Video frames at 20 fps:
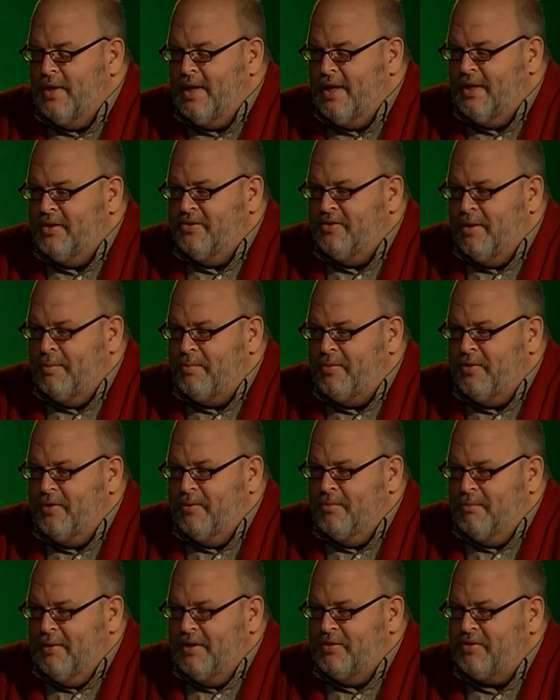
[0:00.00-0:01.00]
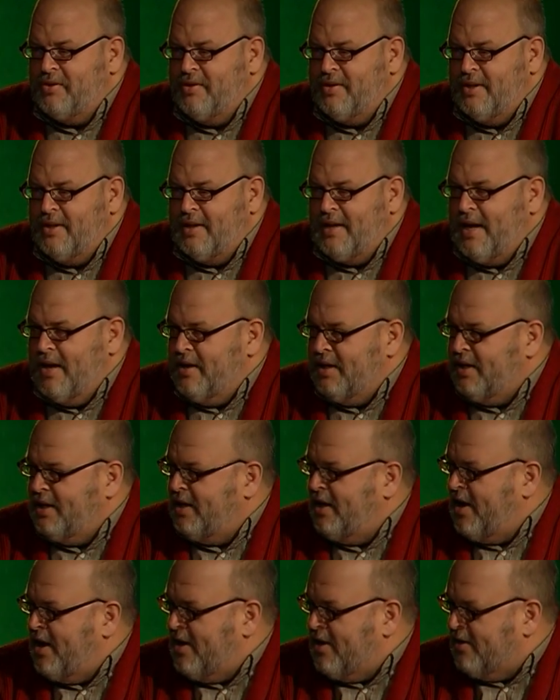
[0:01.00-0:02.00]
heads up the Muscatine County
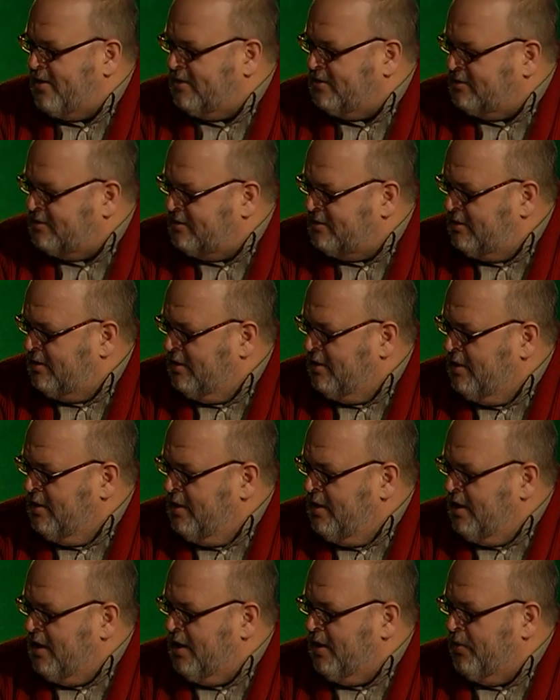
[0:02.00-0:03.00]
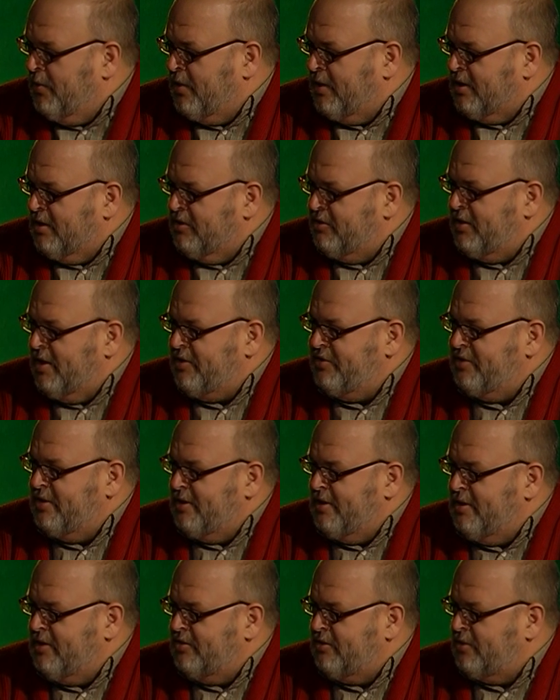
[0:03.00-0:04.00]
Cares organization
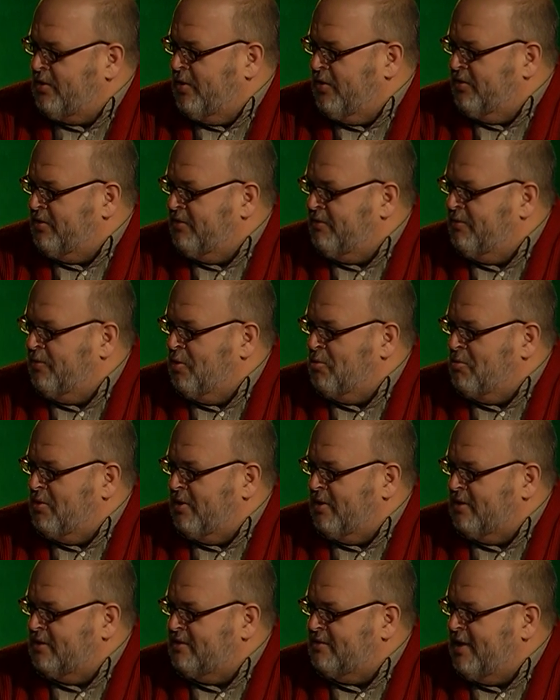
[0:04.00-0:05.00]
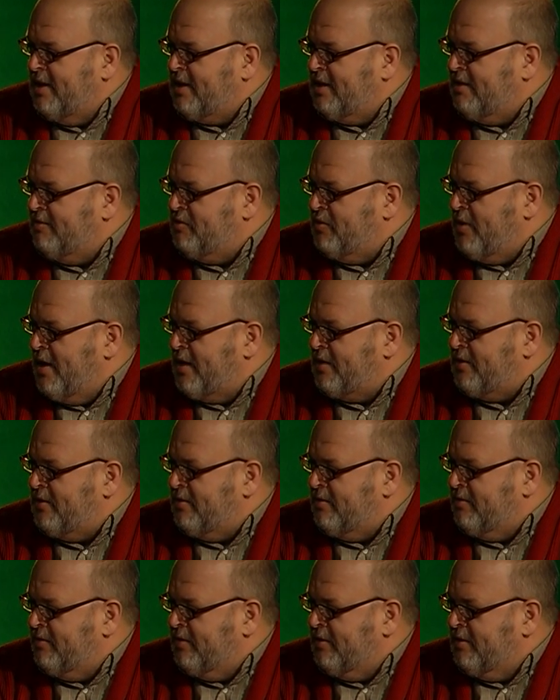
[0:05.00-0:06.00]
and is, of course, a former executive
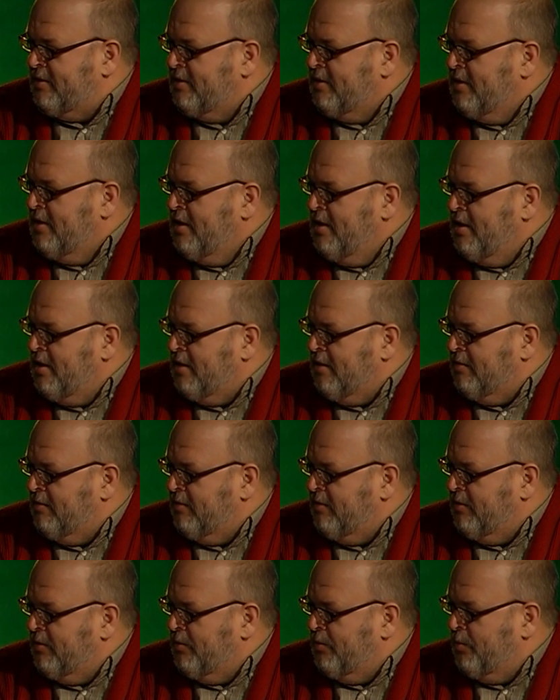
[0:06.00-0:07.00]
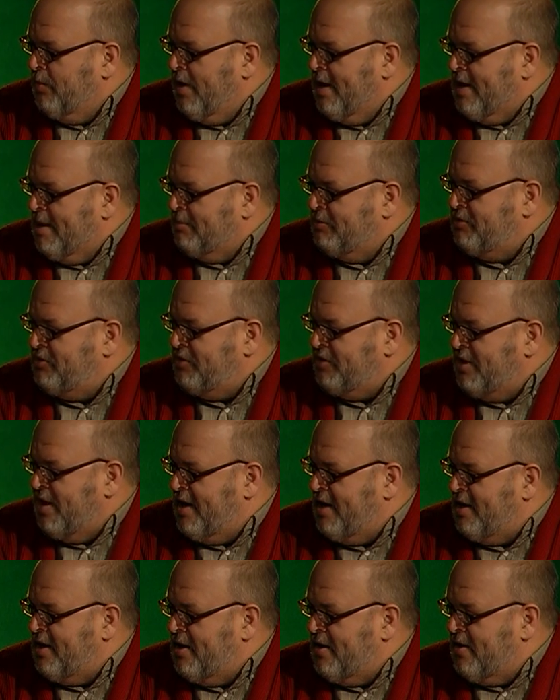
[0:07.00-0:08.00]
director of the
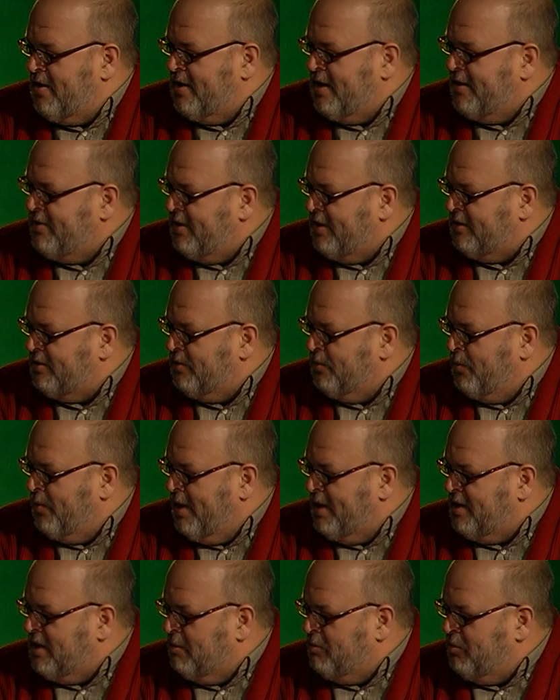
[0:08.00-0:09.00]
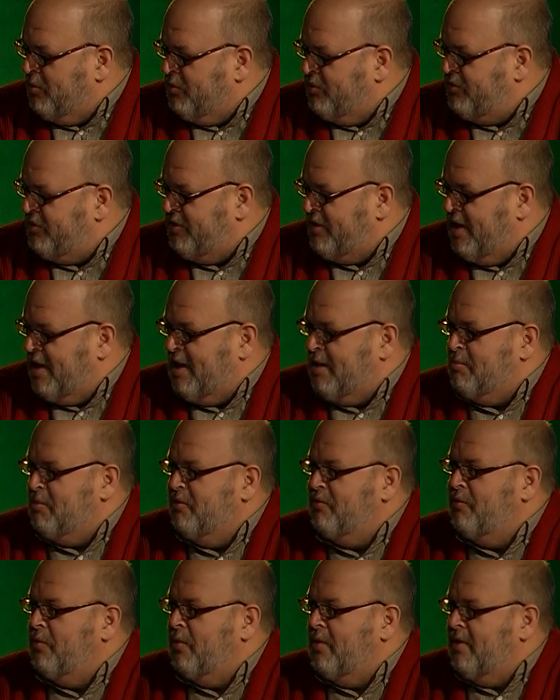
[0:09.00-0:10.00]
YMCA here, and I think the YWCA
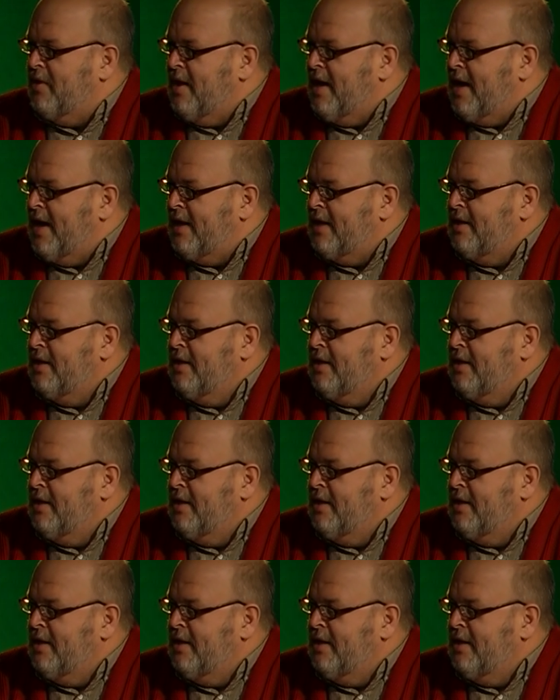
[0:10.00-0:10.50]
before that.